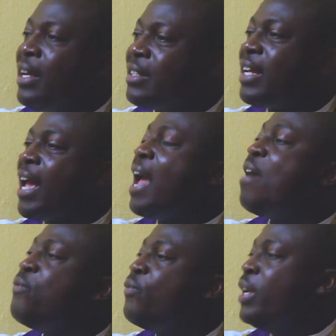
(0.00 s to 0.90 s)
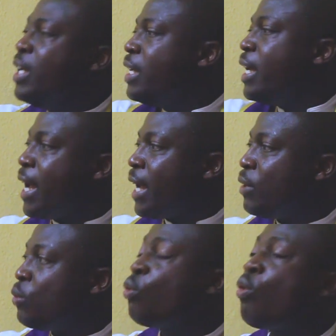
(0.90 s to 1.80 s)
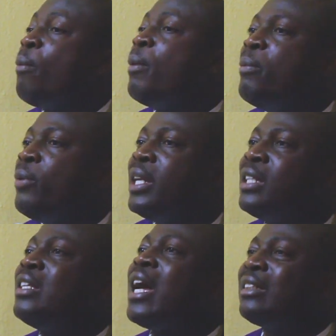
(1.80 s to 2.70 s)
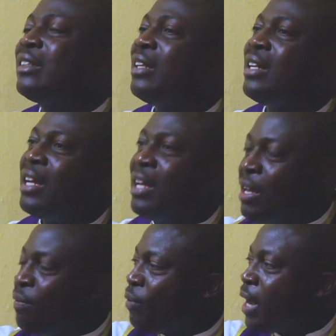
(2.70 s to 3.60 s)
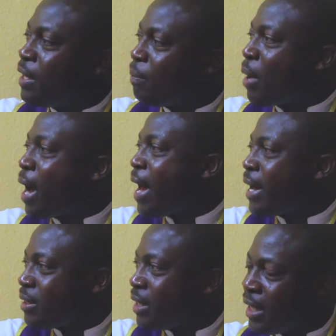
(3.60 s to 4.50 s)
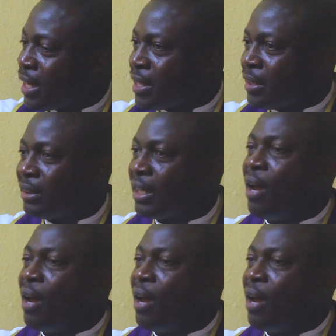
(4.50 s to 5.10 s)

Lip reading: this every year to commemorate that event par excellence.